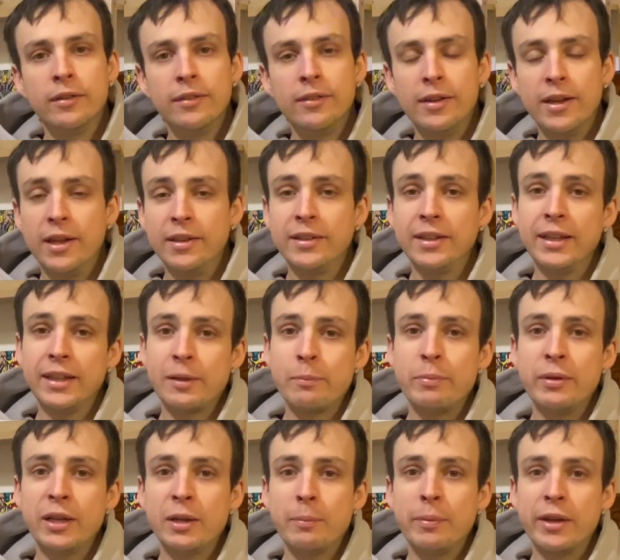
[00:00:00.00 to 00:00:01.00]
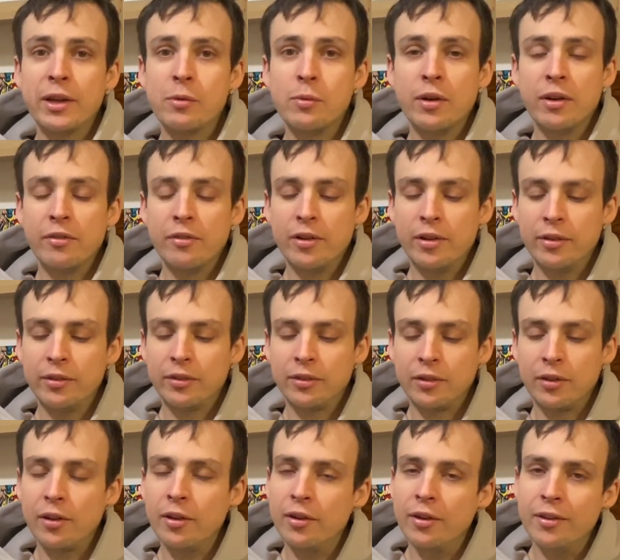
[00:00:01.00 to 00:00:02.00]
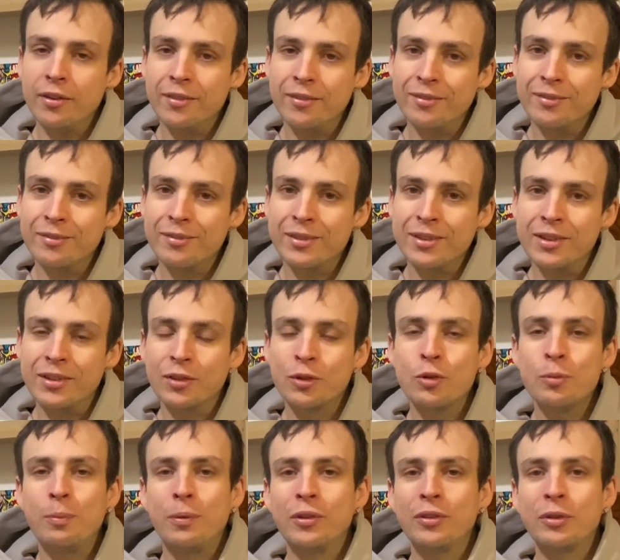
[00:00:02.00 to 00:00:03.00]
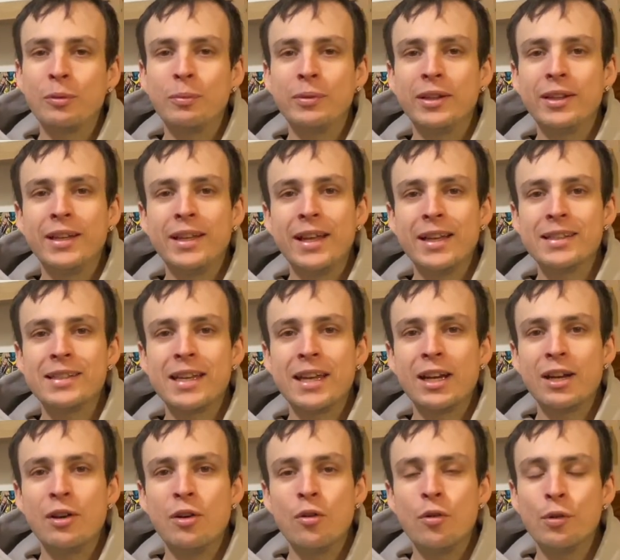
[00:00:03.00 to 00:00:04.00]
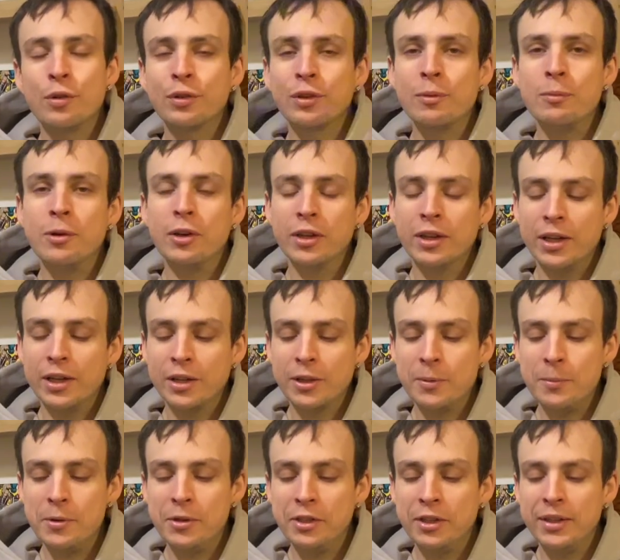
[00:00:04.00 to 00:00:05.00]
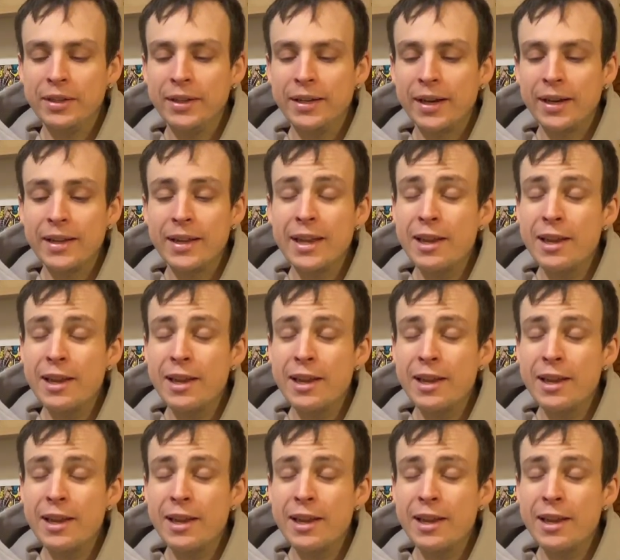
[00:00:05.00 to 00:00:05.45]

Now, I did get a Pick-a-Peck one, right? So there's a good possibility Hatena also might get a community day.